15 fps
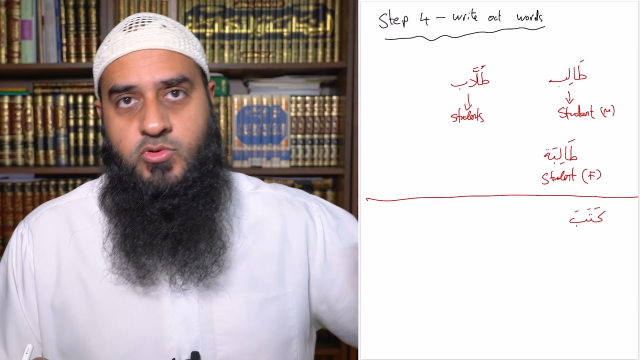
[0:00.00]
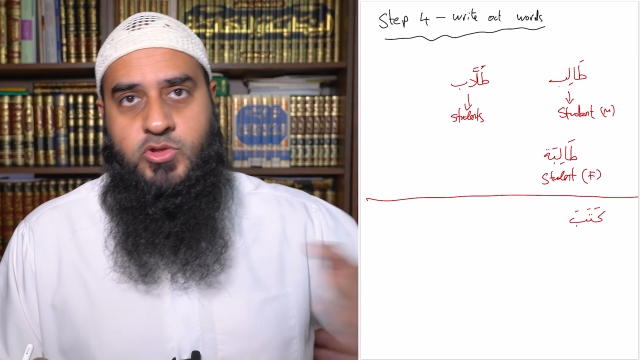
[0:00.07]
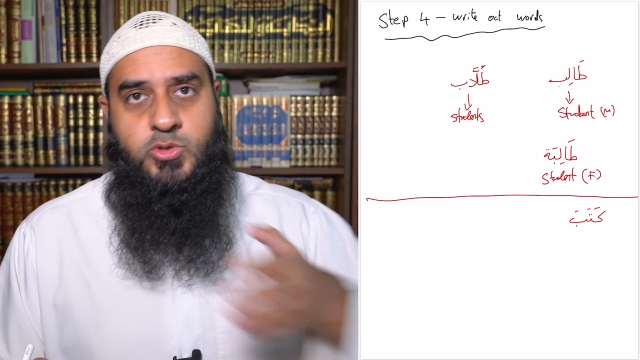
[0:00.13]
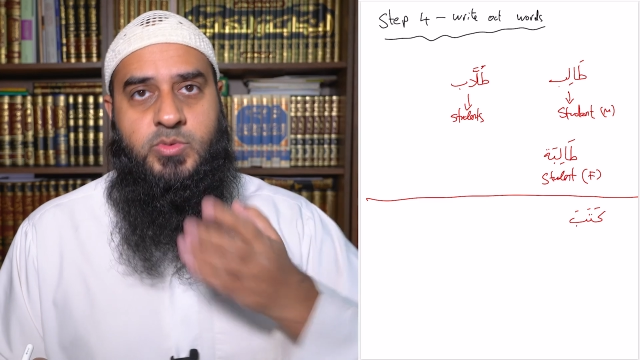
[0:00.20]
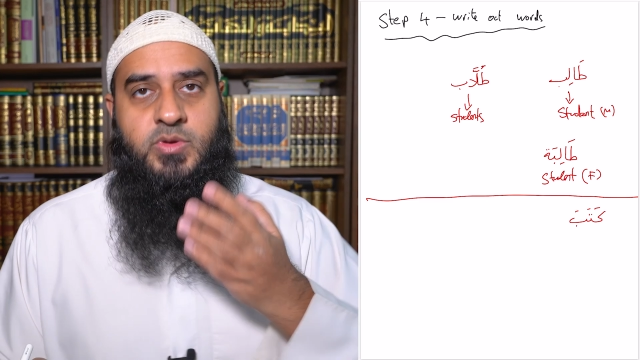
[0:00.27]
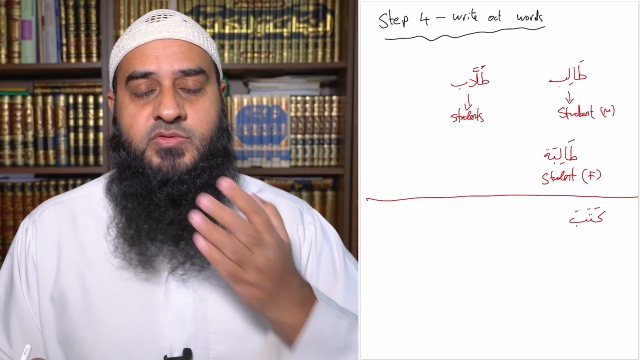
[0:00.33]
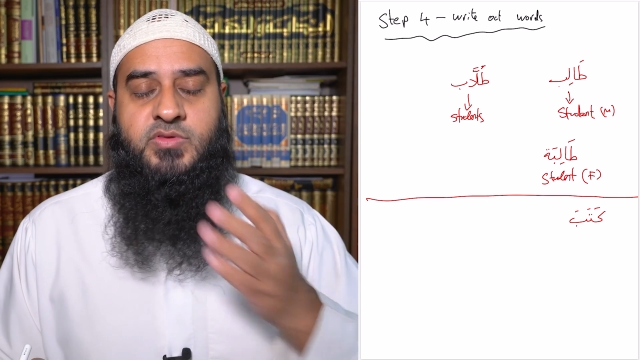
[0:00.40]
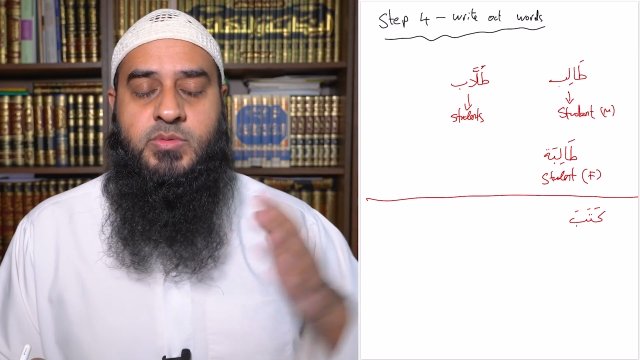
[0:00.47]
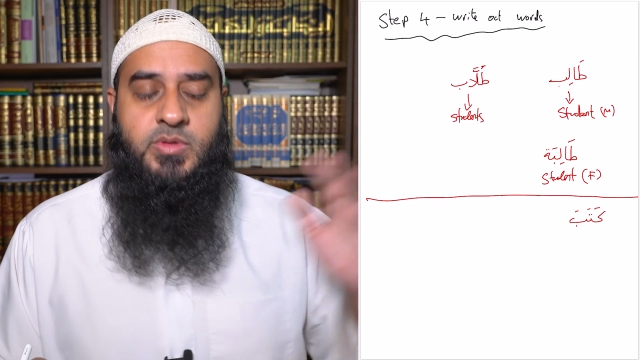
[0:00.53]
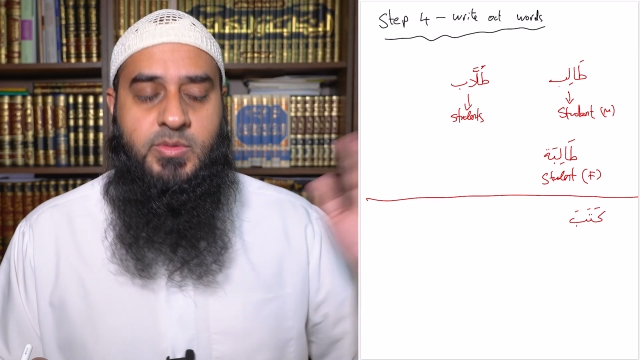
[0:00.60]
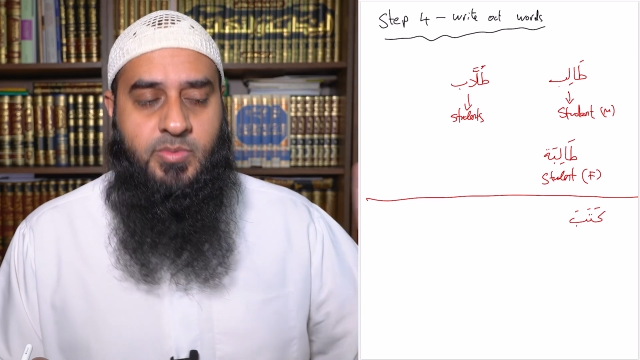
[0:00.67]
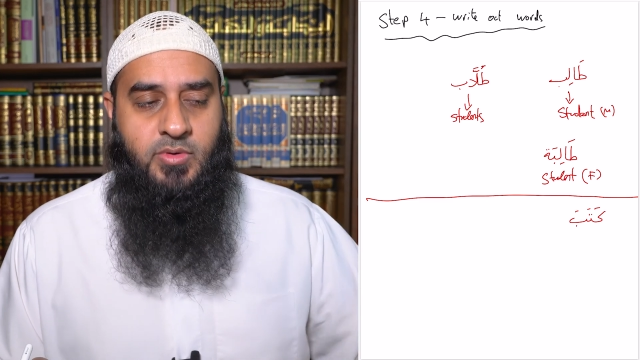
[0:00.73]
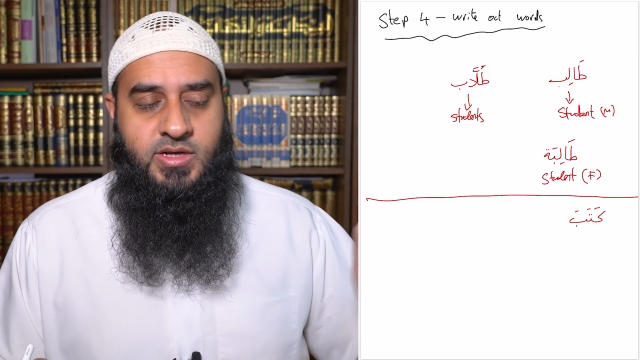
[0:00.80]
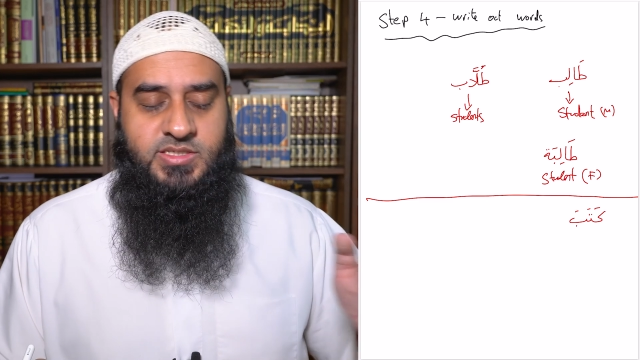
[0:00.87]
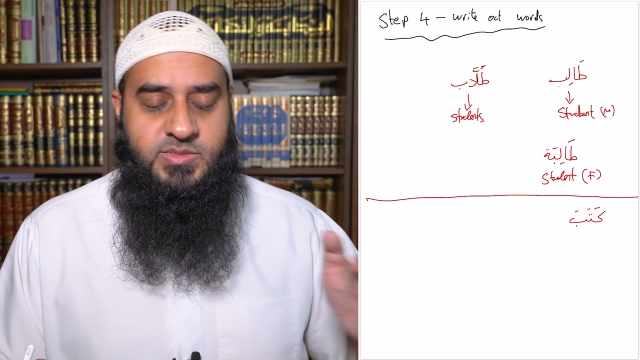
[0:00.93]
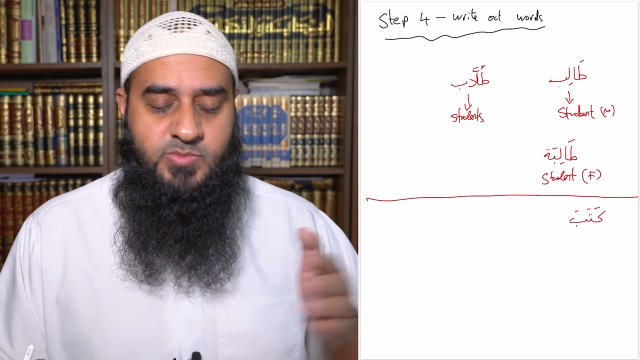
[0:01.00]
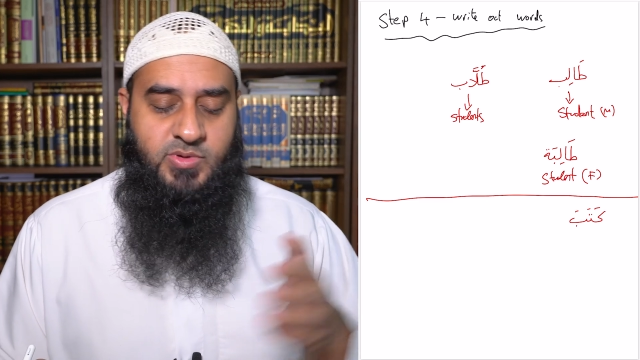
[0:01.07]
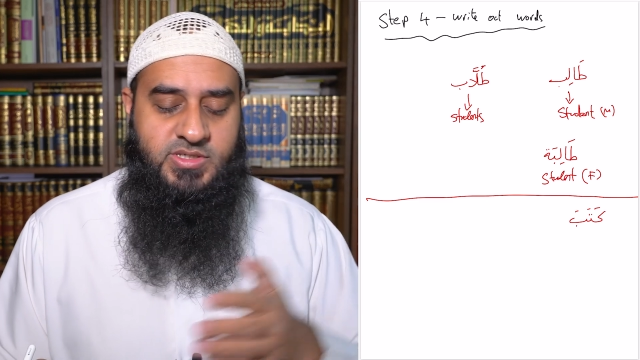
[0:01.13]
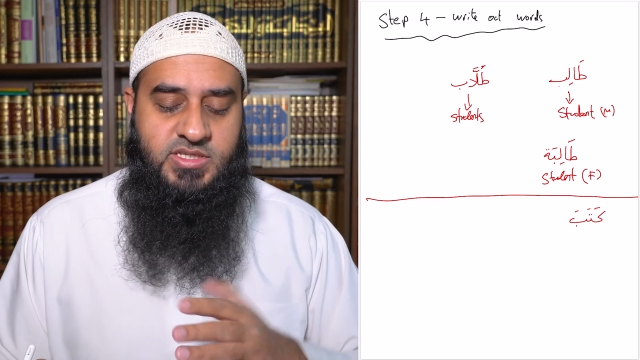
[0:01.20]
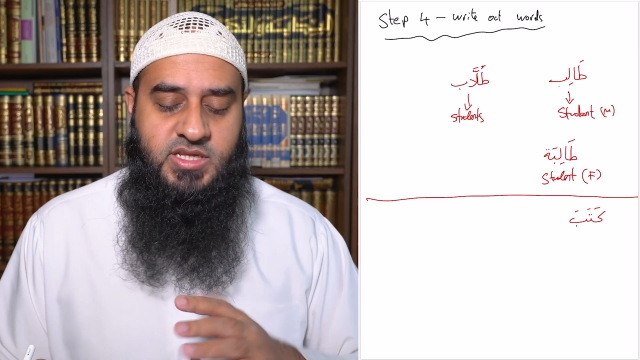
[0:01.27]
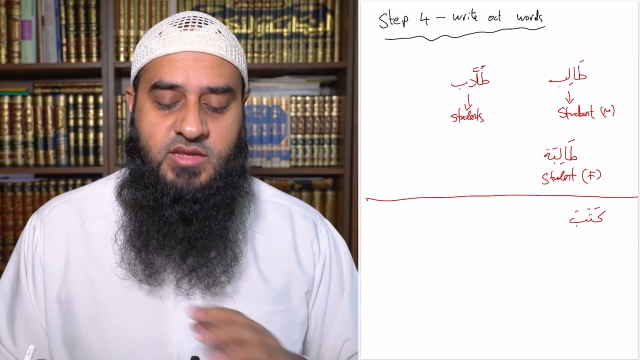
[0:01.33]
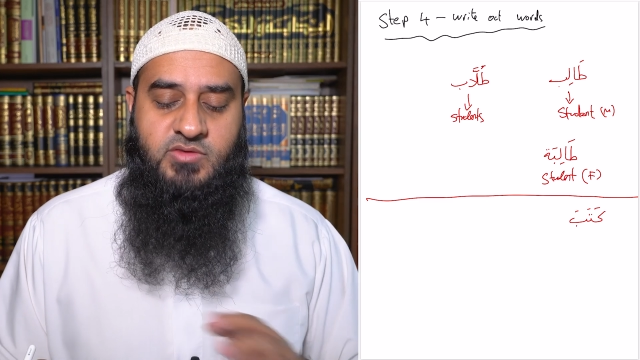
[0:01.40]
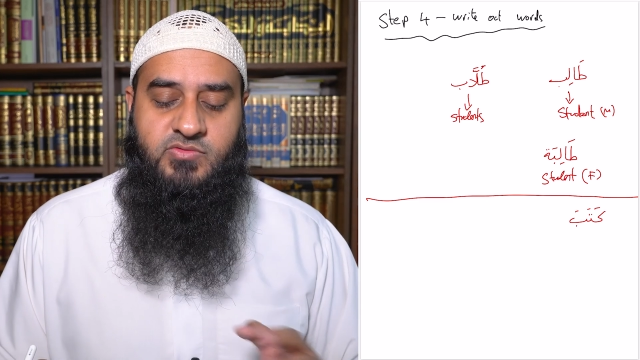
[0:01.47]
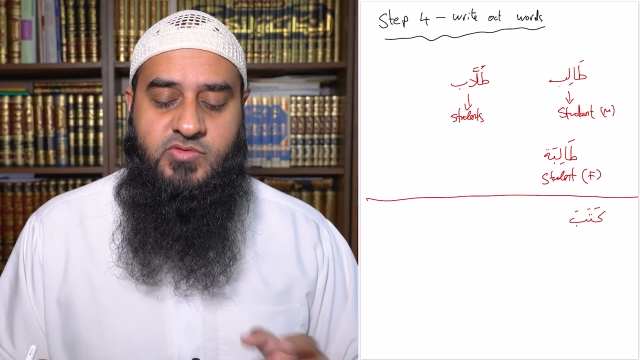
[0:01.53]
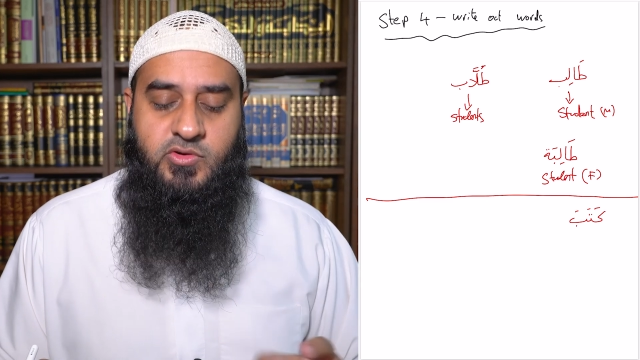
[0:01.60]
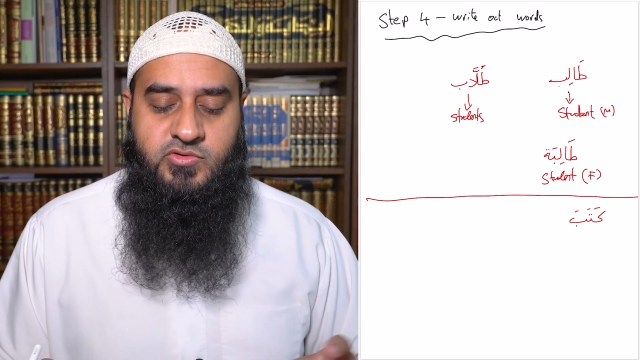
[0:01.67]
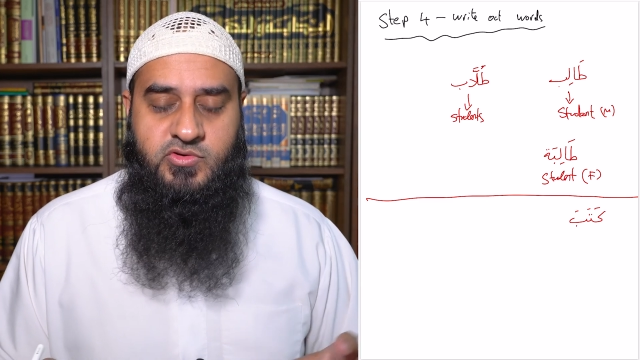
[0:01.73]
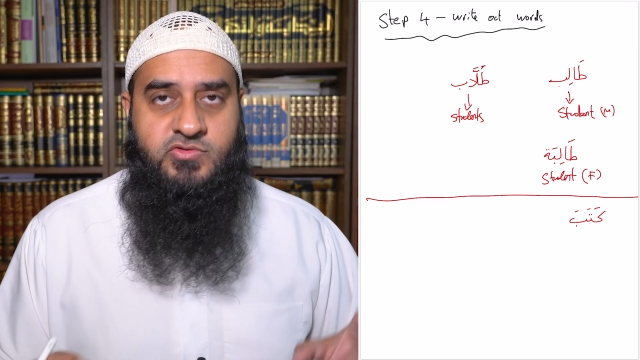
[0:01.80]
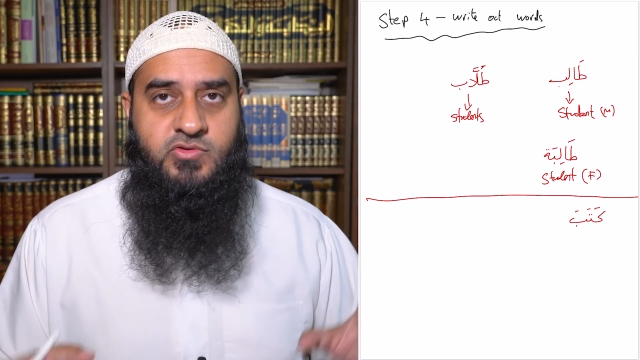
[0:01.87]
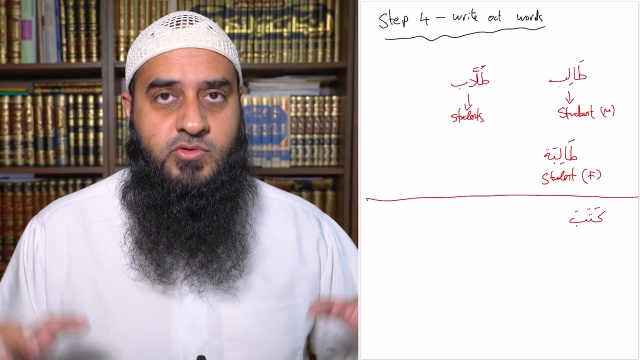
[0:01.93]
three of them, the past, present, and
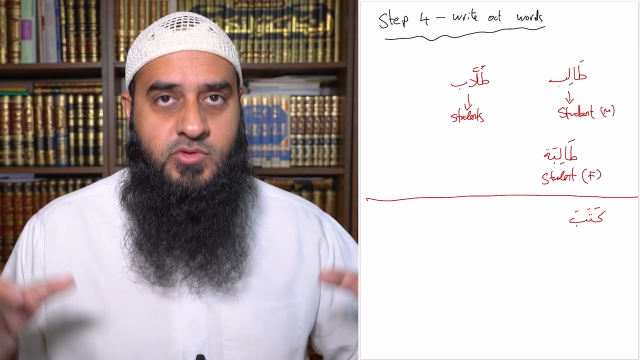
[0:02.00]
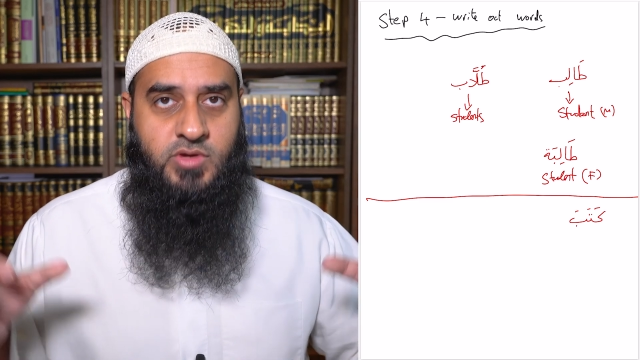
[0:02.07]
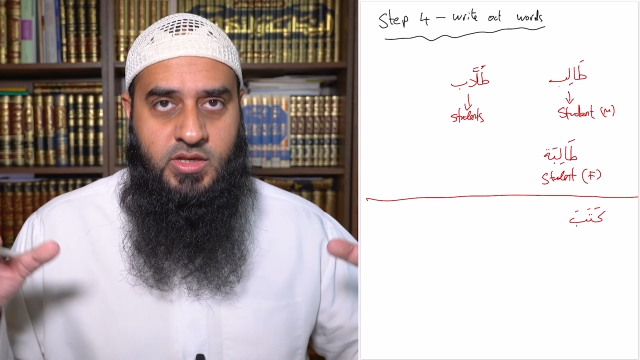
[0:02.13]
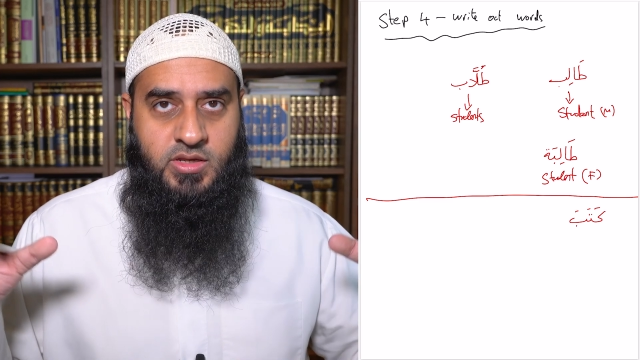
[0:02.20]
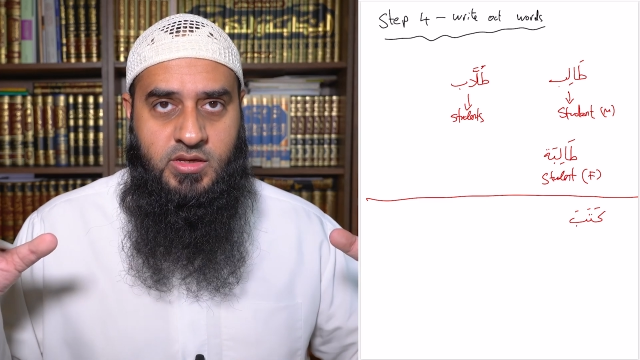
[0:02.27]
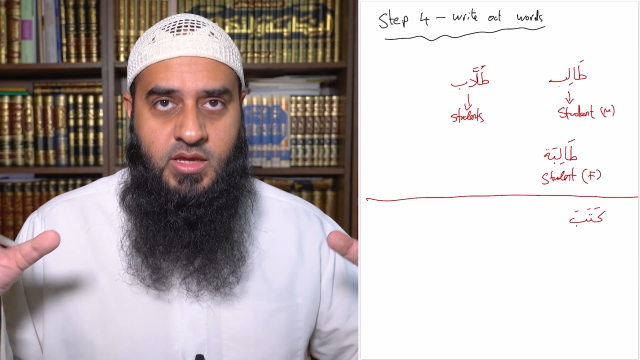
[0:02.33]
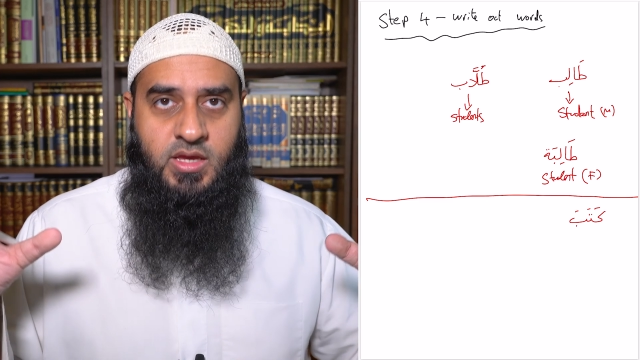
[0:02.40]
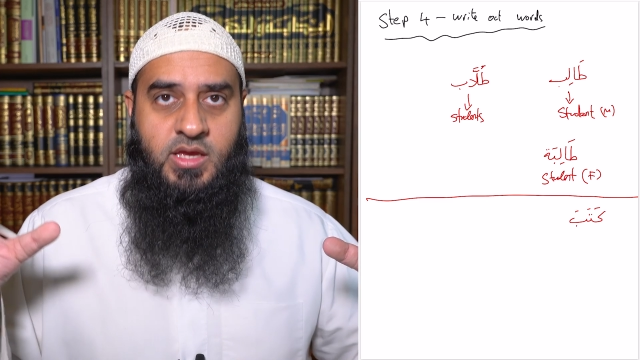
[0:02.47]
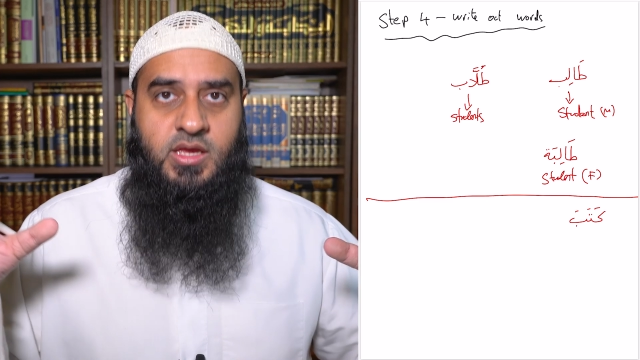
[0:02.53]
future, so you can